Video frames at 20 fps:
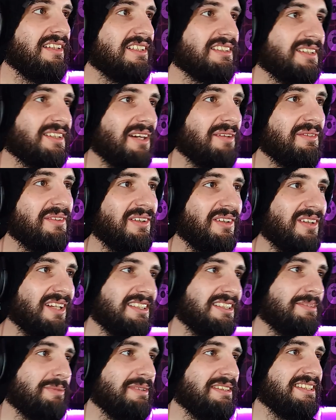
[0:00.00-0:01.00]
This groundhog
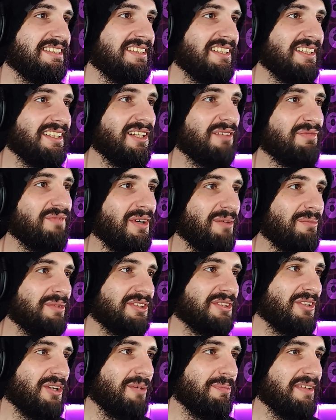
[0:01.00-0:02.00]
has been stealing a
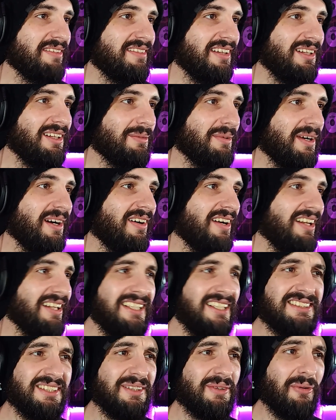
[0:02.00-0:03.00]
farmer's crop in Delaware and
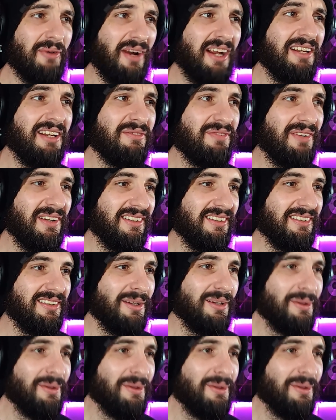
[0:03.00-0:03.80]
eats it right in front.